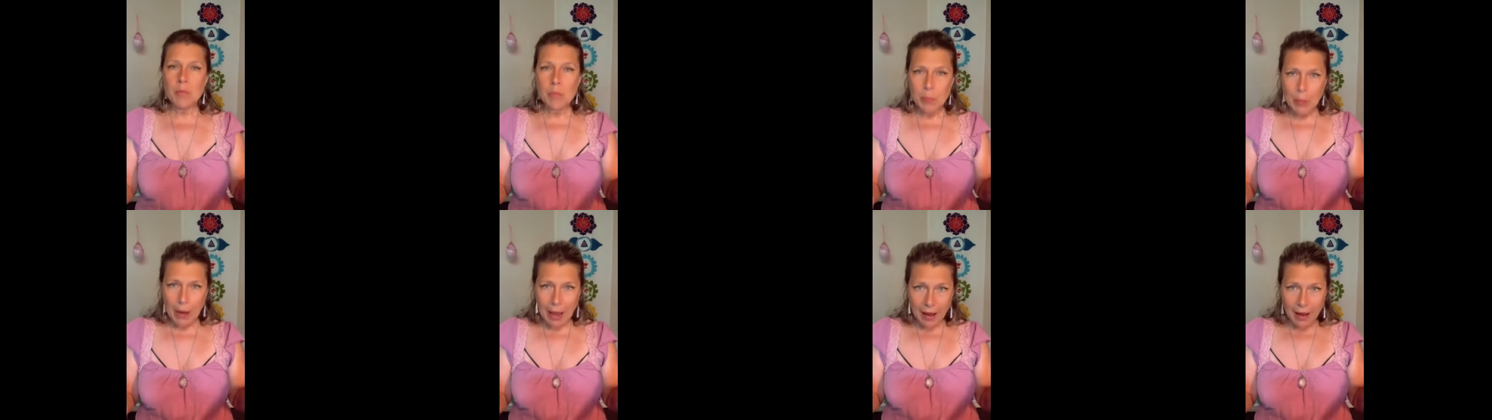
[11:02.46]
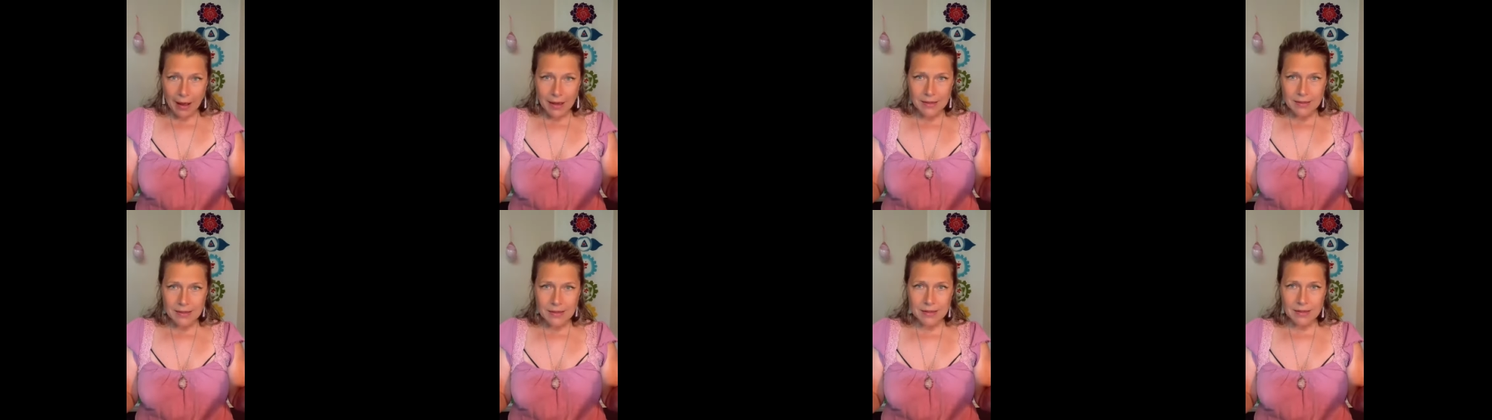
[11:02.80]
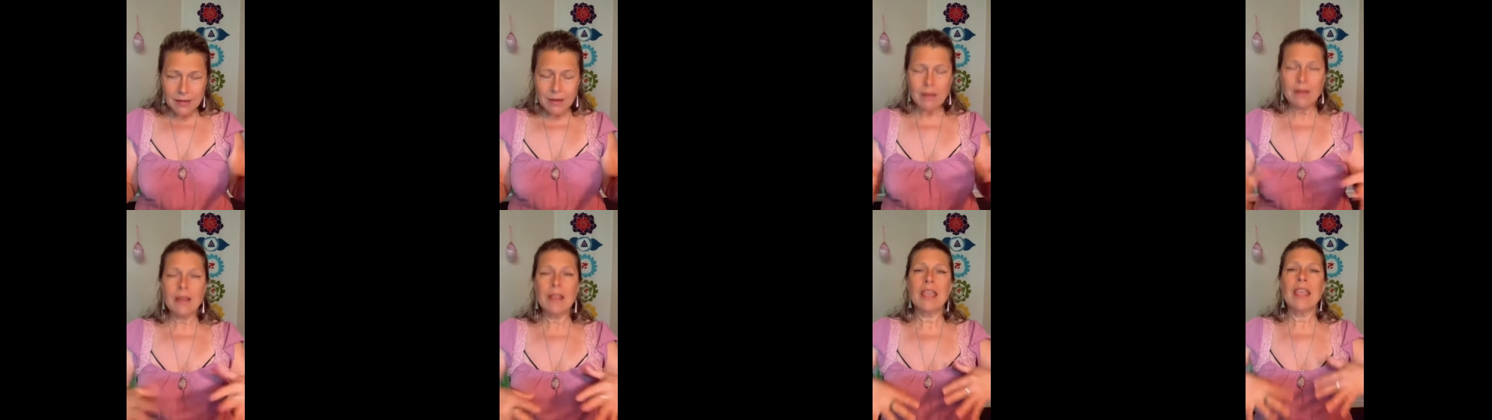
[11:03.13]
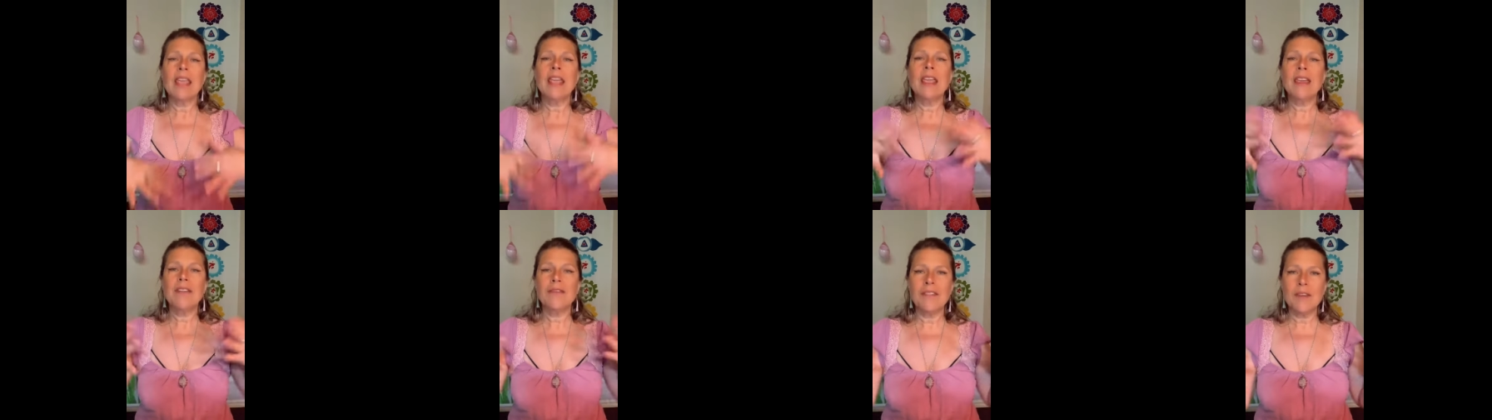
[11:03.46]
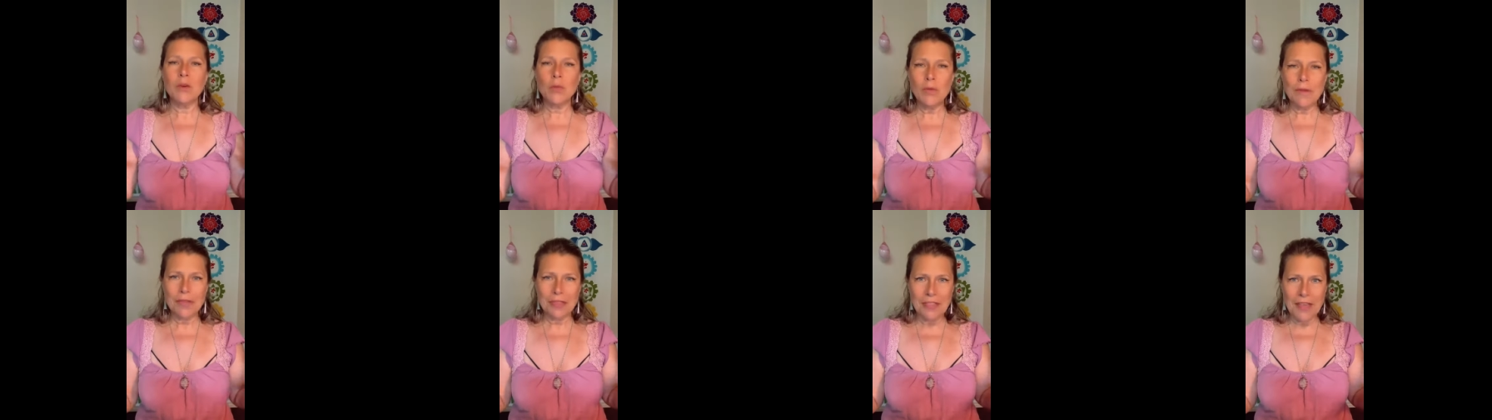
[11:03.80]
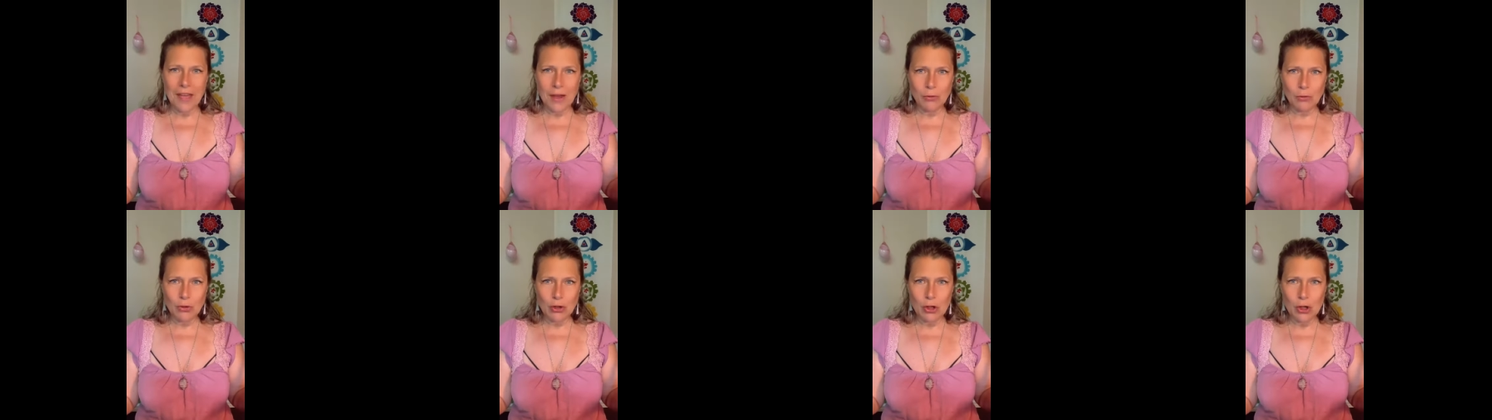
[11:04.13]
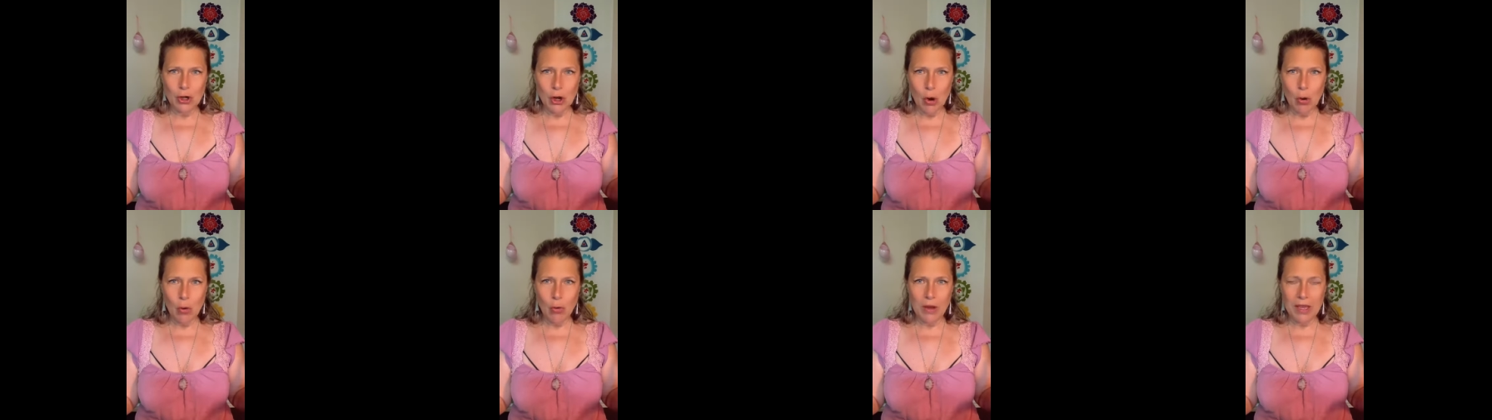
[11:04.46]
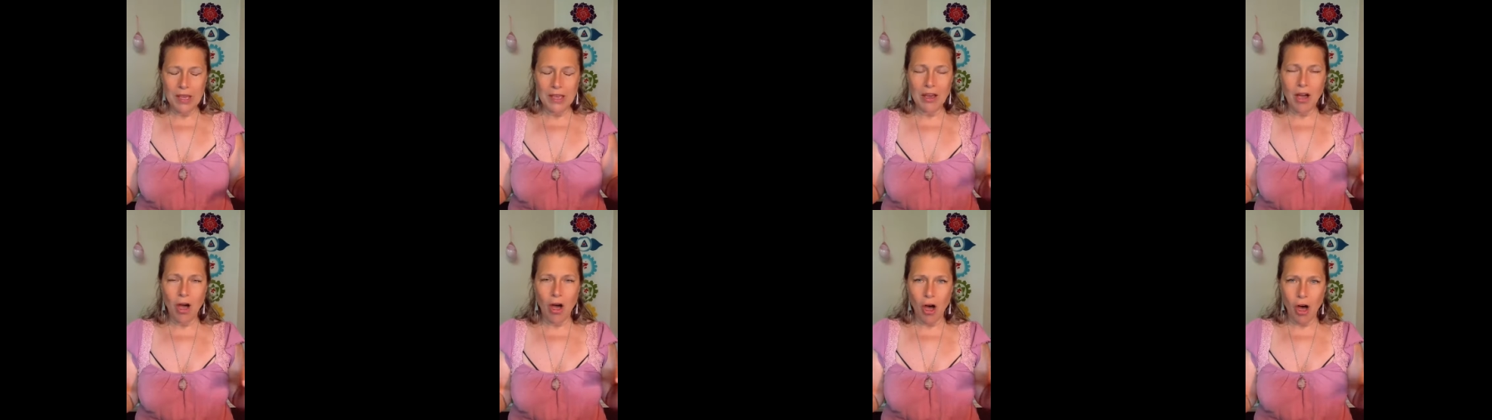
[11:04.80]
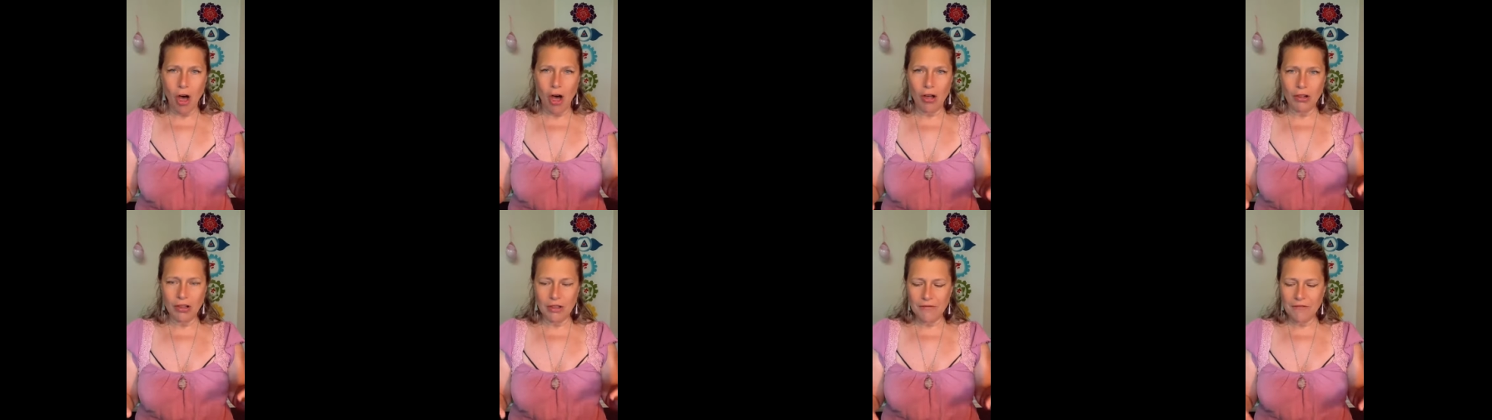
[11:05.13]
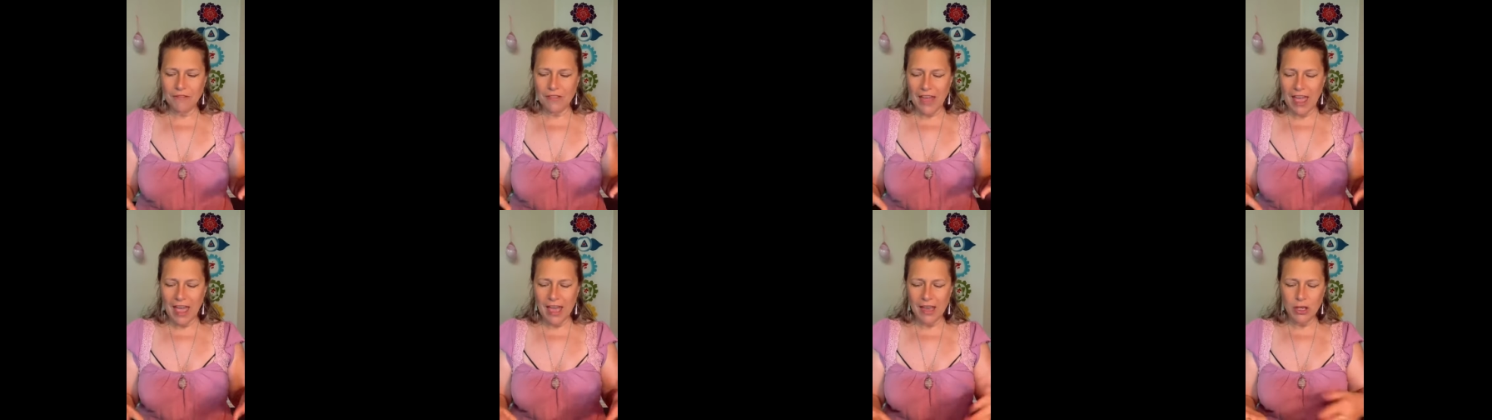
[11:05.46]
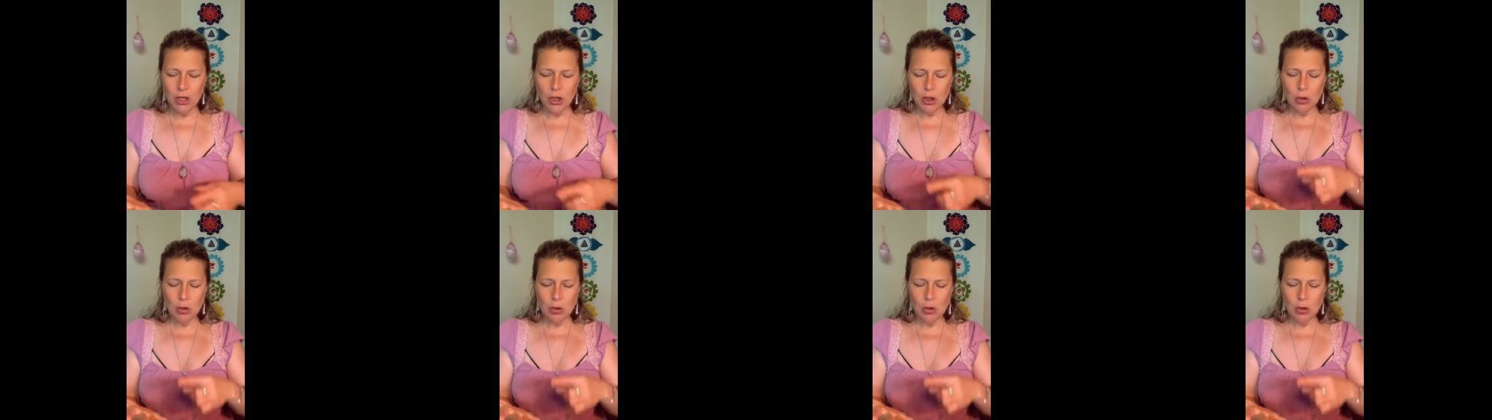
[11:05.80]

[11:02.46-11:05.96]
But even without knowing all of that,